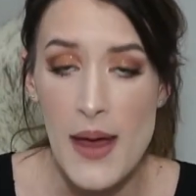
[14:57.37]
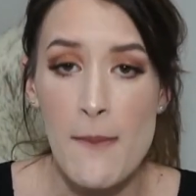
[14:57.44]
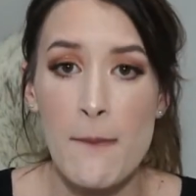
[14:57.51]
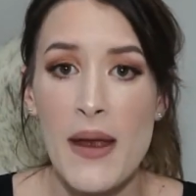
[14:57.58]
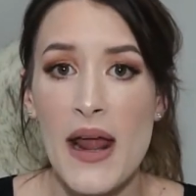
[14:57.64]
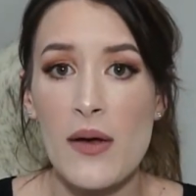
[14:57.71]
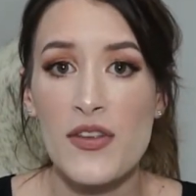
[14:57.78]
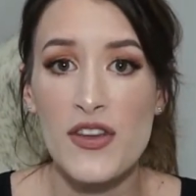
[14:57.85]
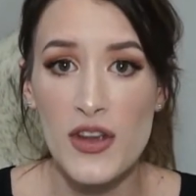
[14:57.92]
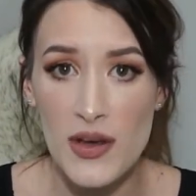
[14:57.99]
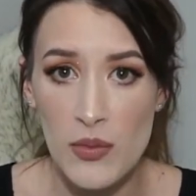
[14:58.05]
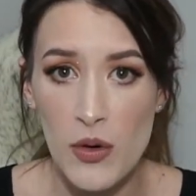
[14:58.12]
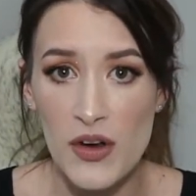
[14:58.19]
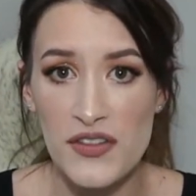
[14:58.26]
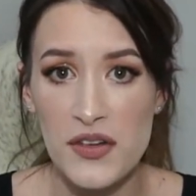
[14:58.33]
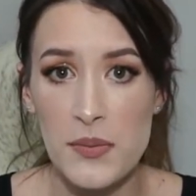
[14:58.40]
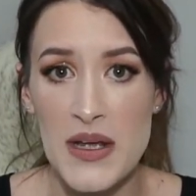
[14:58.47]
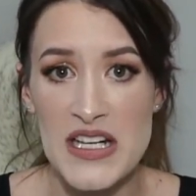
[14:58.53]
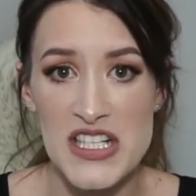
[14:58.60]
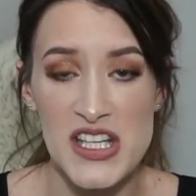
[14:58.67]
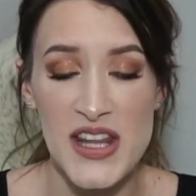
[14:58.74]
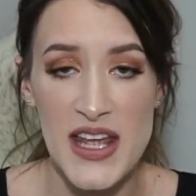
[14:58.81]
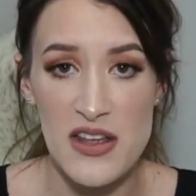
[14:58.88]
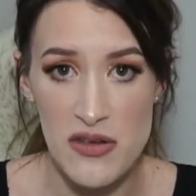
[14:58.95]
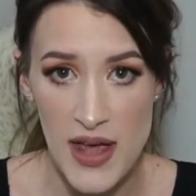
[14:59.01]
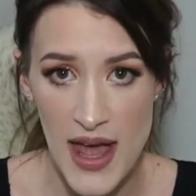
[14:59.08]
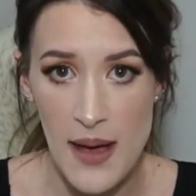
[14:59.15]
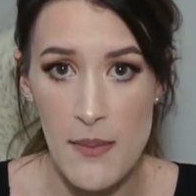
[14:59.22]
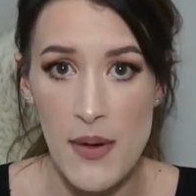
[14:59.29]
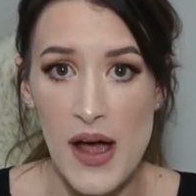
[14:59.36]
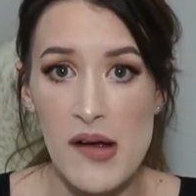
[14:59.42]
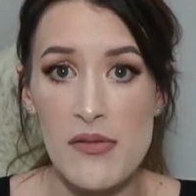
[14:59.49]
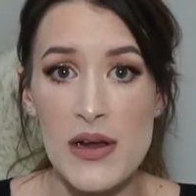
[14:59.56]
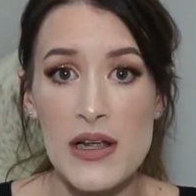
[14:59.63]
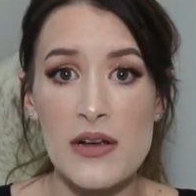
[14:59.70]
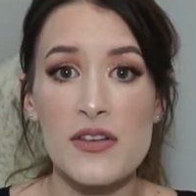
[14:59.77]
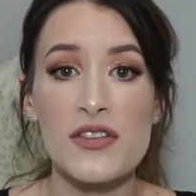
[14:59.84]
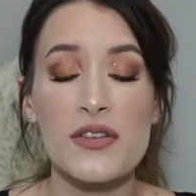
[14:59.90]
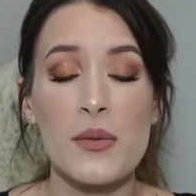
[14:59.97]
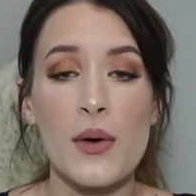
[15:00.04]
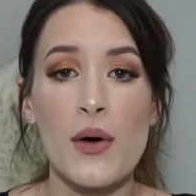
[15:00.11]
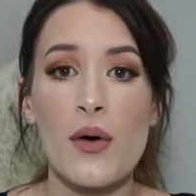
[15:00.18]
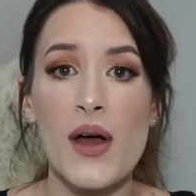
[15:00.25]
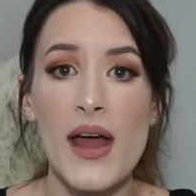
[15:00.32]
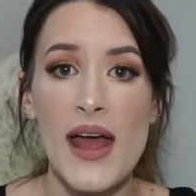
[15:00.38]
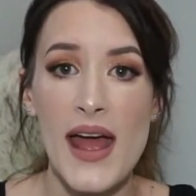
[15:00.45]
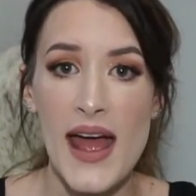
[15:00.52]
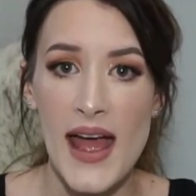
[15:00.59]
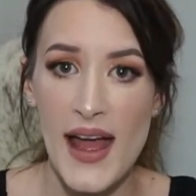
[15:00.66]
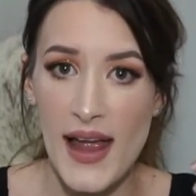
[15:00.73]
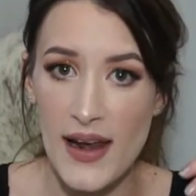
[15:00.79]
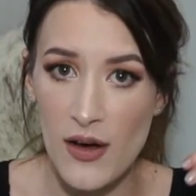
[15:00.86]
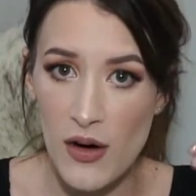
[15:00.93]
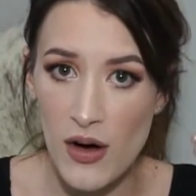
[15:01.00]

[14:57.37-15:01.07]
But I did want to mention that you can buy reusable, and